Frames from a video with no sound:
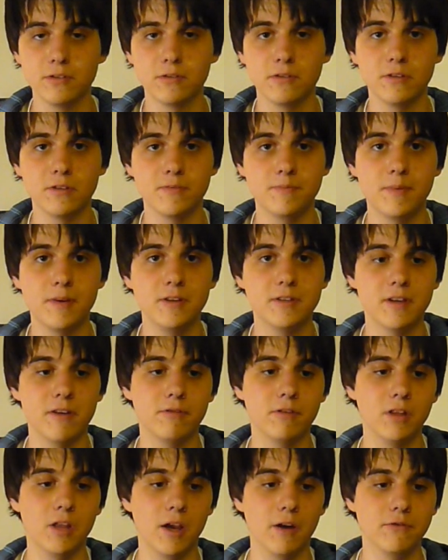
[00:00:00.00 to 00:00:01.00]
this beats
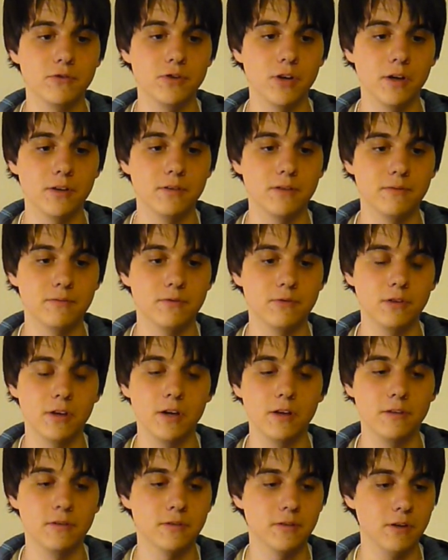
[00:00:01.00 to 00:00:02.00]
everything I've tried to
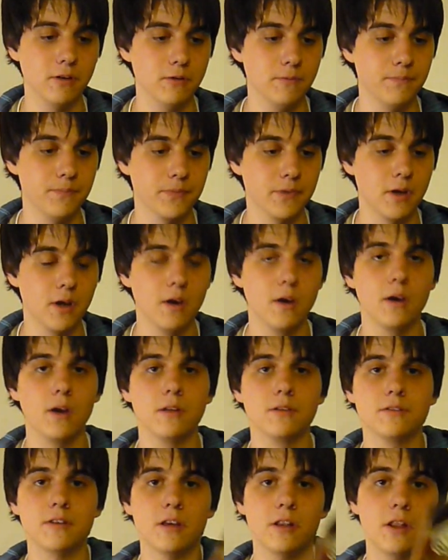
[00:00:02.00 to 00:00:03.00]
date. So 10